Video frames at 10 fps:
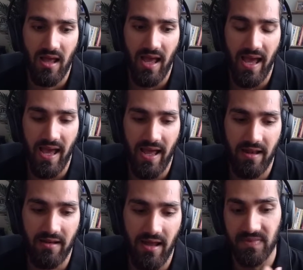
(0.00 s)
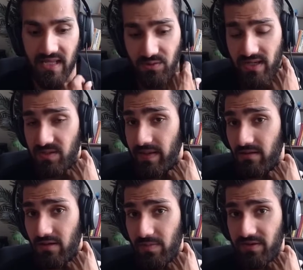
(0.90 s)
And that's what I spent a
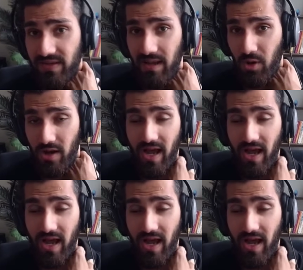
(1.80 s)
little bit of time on.